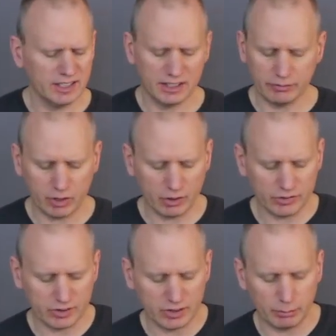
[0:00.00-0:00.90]
It never
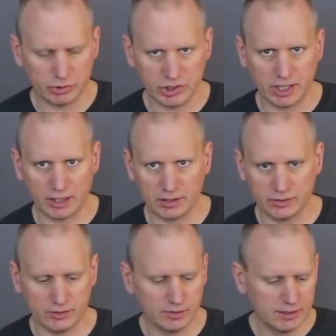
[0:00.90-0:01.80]
hurts to double check,
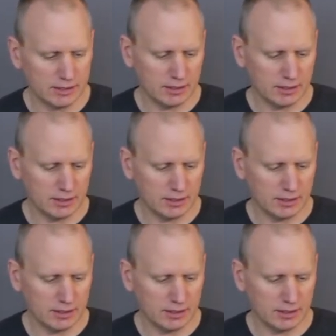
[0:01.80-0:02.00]
because